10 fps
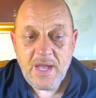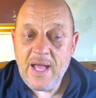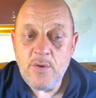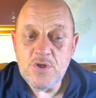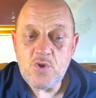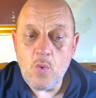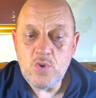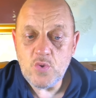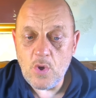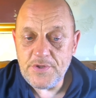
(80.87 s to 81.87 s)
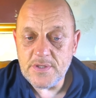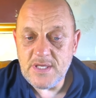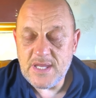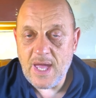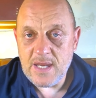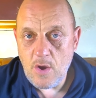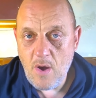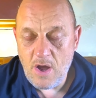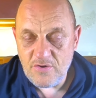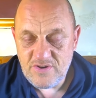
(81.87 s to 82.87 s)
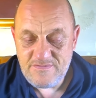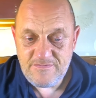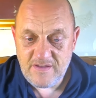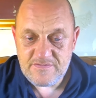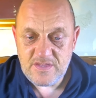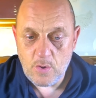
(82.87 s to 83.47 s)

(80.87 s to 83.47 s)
and was also ordered to carry out 150